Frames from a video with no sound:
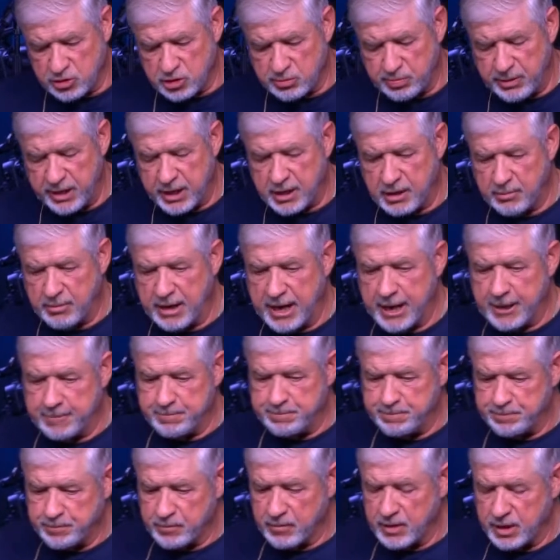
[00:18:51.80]
speak
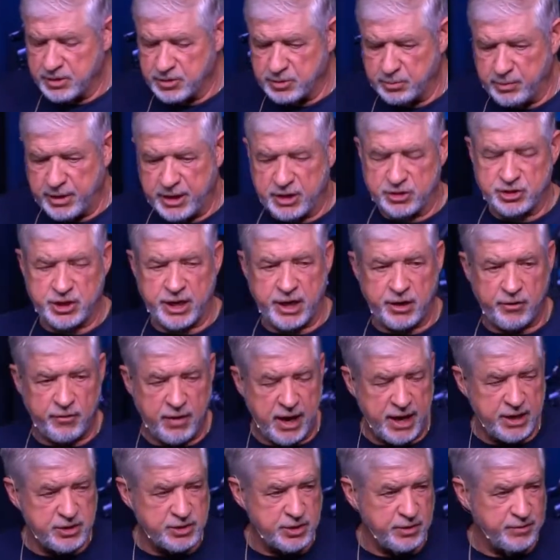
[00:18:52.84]
about there's to be a
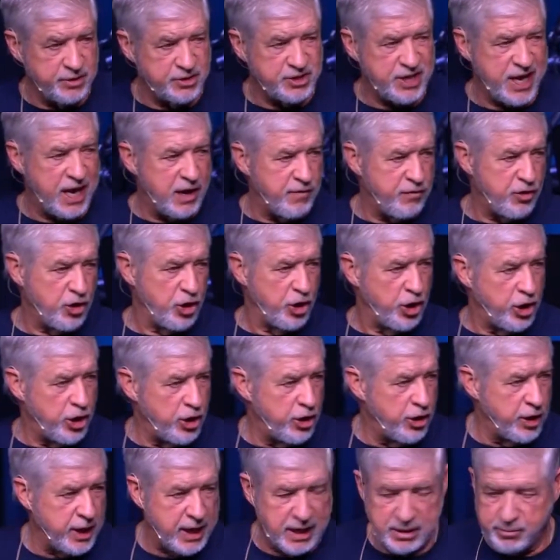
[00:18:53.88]
generation that's ever
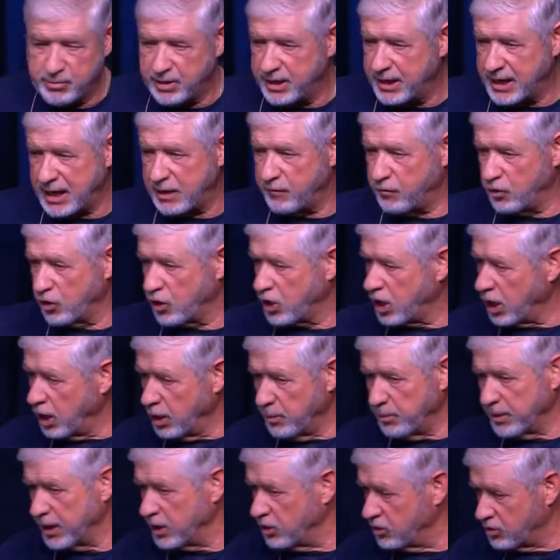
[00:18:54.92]
learning but never
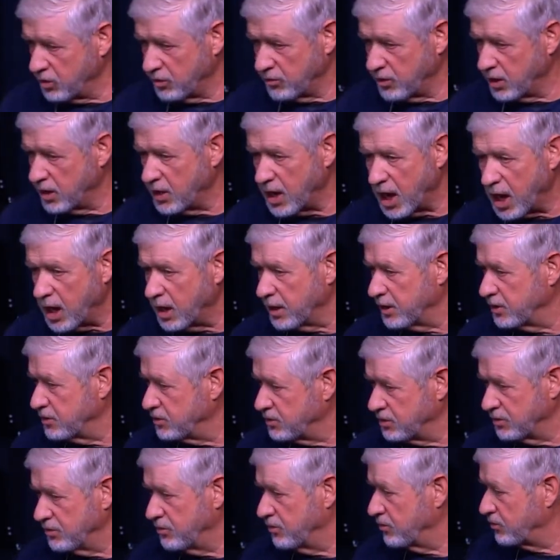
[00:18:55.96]
coming to the knowledge
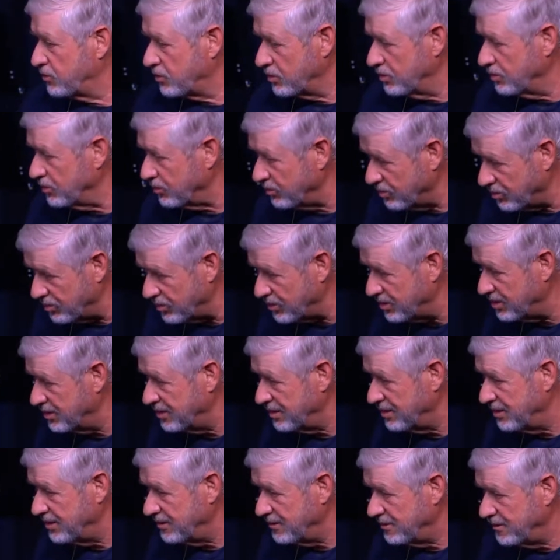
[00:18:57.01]
of the truth.
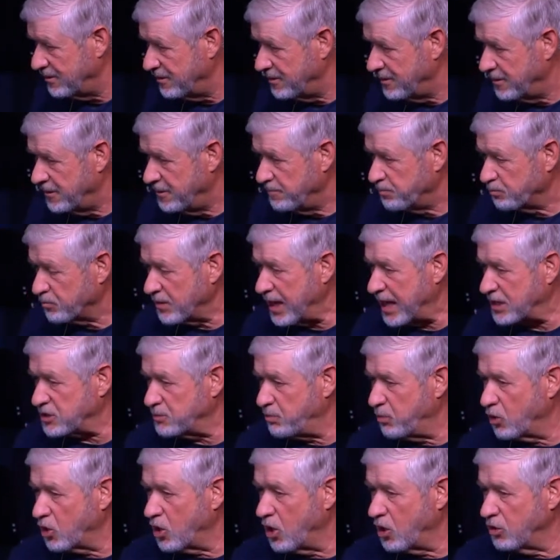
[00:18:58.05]
That's
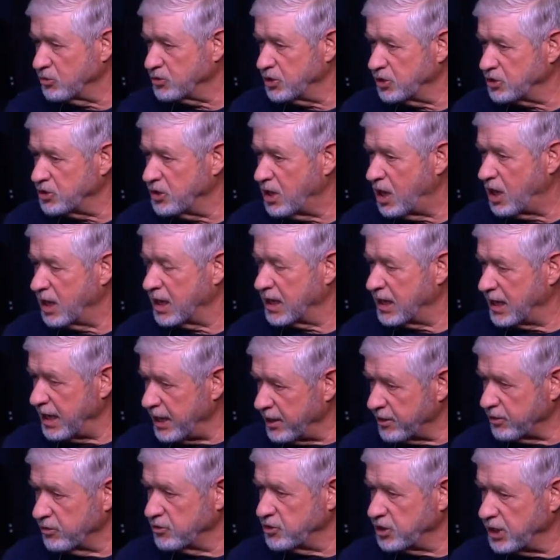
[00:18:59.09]
because it's not
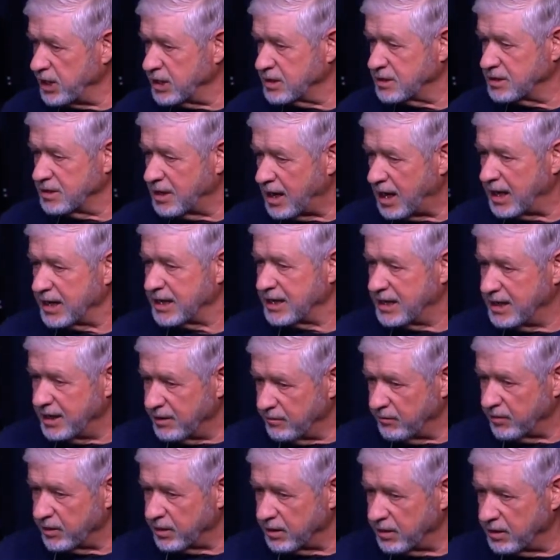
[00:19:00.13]
energy is not
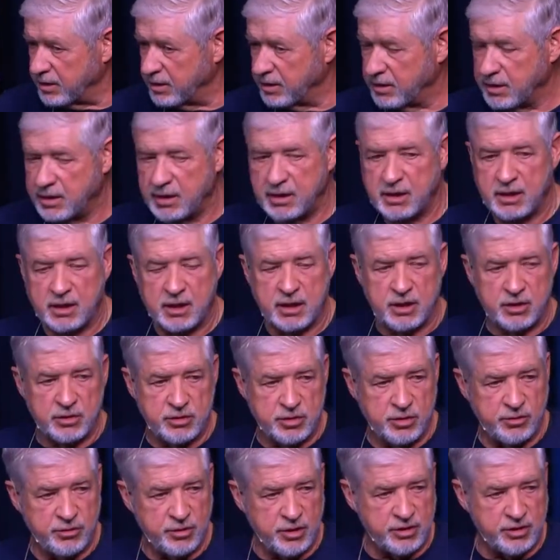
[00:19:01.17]
given to the